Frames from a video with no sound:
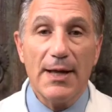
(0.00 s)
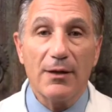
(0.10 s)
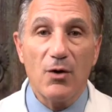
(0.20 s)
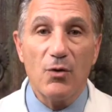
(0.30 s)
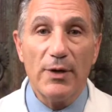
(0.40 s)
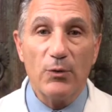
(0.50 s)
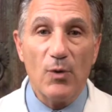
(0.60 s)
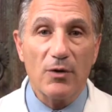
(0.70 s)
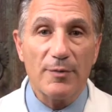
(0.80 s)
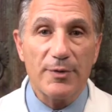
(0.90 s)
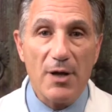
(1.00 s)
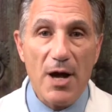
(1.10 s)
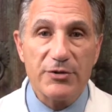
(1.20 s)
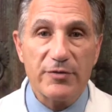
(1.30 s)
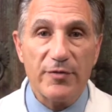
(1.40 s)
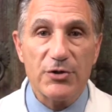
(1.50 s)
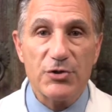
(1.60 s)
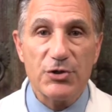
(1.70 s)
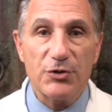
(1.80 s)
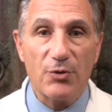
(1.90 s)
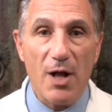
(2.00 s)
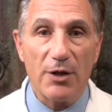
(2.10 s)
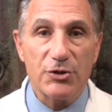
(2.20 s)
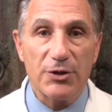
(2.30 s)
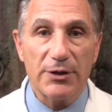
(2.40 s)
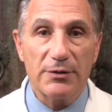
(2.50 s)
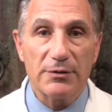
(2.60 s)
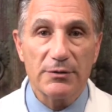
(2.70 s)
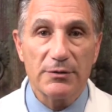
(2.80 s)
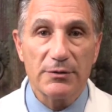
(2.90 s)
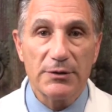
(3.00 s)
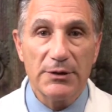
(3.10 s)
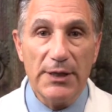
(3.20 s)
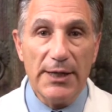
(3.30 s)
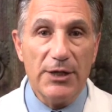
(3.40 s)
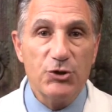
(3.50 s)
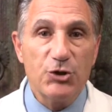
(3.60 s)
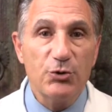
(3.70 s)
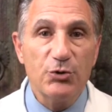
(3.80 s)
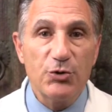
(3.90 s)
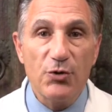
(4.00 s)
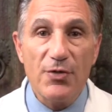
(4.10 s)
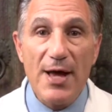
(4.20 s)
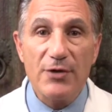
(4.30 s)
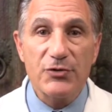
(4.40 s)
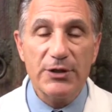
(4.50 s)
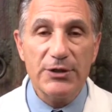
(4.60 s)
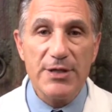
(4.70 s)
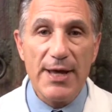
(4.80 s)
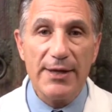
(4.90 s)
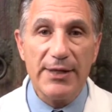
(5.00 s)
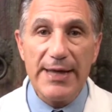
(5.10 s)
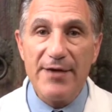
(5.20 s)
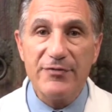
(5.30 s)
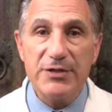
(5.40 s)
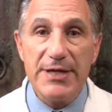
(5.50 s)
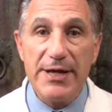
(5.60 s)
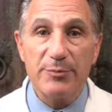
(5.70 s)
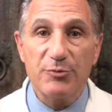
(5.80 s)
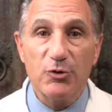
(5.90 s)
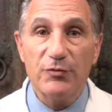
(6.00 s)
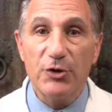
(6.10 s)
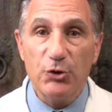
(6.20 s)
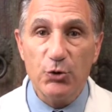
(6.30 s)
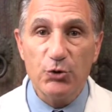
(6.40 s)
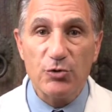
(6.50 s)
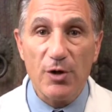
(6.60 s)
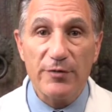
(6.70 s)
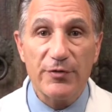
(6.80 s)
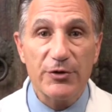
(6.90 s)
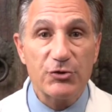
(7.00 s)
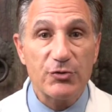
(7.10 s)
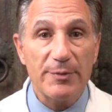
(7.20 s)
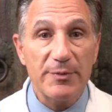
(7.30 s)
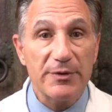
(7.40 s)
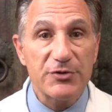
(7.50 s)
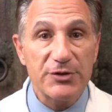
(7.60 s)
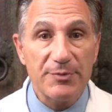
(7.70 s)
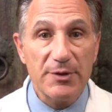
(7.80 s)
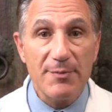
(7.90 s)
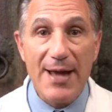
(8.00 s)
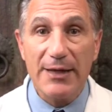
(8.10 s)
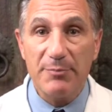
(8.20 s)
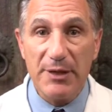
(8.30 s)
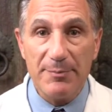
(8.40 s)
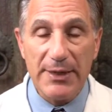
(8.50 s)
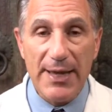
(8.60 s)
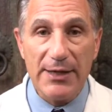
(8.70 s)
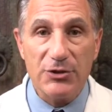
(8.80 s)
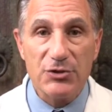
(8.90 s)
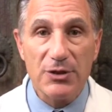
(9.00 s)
Hello and welcome to Controversies in Urology. In June 2010, the FDA approved a new drug for the treatment of symptomatic BPH.